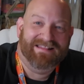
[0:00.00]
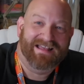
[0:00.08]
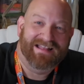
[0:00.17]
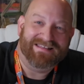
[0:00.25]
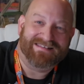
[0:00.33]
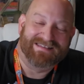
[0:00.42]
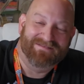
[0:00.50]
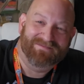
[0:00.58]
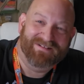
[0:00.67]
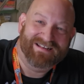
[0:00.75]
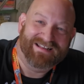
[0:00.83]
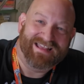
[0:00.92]
that
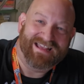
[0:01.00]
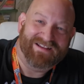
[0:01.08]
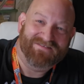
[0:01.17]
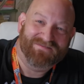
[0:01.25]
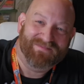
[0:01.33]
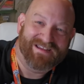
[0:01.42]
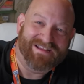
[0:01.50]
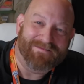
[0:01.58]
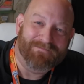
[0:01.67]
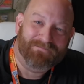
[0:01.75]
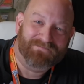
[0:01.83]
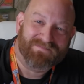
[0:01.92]
someone gave
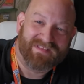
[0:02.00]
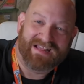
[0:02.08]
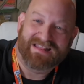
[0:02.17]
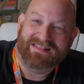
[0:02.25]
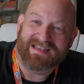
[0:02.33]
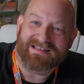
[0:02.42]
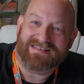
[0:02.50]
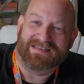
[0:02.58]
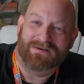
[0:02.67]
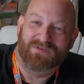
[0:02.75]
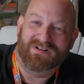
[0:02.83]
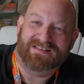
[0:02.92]
me, and that
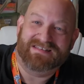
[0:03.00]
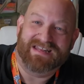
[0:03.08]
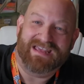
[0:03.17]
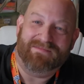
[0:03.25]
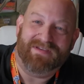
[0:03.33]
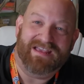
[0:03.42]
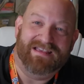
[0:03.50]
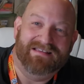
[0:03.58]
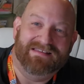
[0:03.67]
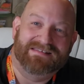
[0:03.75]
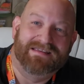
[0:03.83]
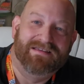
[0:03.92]
someone's name
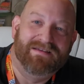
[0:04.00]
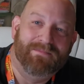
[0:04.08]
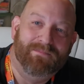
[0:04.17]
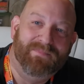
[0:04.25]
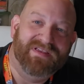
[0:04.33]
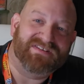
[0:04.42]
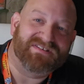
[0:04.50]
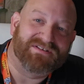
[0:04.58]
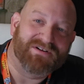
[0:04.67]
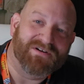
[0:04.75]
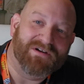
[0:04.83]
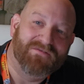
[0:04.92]
is
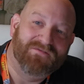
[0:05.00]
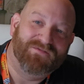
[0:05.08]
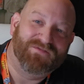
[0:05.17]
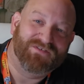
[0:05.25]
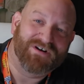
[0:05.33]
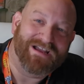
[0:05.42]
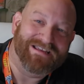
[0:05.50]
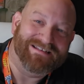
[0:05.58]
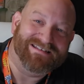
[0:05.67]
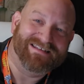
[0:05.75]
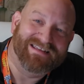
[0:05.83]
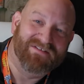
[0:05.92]
Mr.
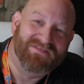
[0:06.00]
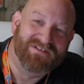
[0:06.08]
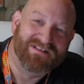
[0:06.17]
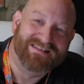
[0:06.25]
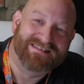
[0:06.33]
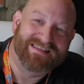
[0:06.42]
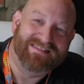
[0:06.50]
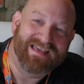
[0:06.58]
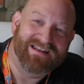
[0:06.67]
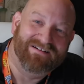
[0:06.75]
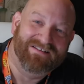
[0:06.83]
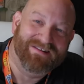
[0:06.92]
Fright, if you can see
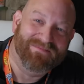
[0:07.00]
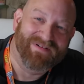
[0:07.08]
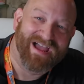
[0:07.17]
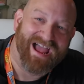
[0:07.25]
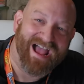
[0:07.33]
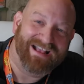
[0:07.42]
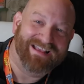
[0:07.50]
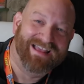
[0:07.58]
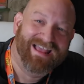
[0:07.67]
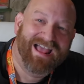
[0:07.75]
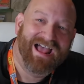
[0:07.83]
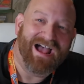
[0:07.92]
that on the back.
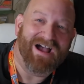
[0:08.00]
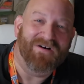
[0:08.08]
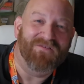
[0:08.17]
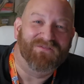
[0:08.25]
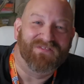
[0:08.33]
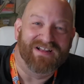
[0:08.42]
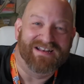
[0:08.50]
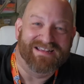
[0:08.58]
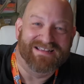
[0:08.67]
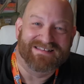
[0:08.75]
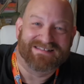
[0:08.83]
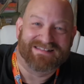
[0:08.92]
How
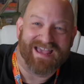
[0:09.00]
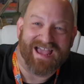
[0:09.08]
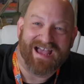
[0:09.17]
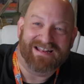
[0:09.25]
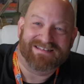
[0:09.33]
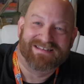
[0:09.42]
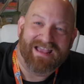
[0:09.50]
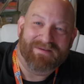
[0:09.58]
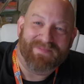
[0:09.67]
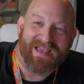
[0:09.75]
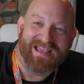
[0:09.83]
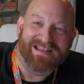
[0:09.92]
funny is that? A
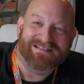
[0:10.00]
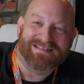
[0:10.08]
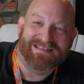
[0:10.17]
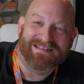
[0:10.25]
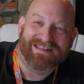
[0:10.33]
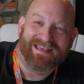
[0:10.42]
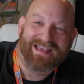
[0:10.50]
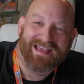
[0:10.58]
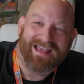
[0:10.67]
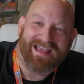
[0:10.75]
painted